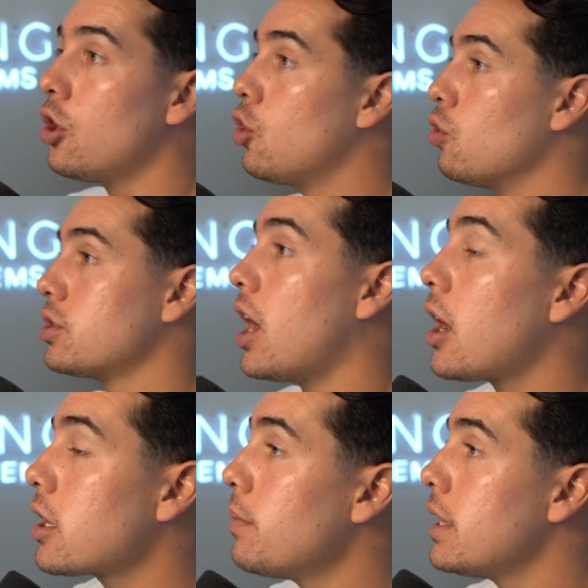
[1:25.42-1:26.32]
Google
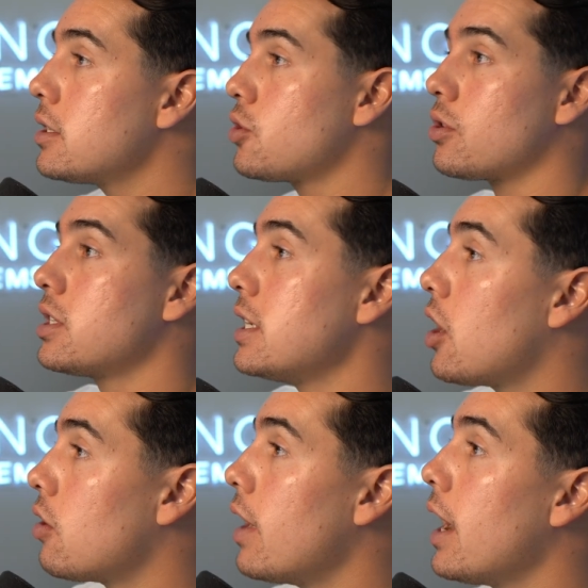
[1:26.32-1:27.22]
Documents, your C
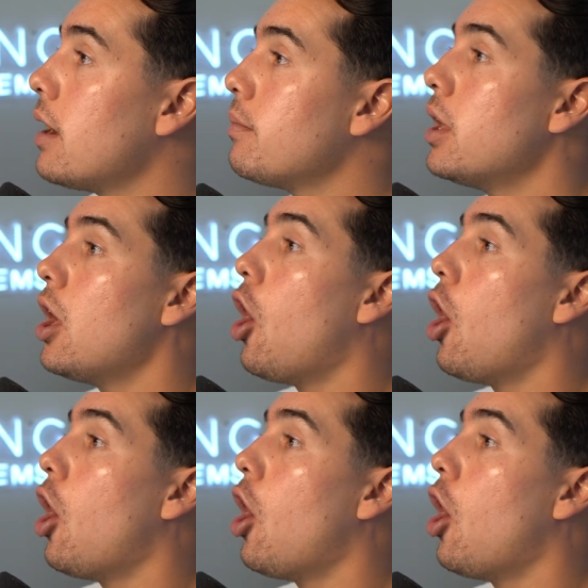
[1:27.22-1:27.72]
R M.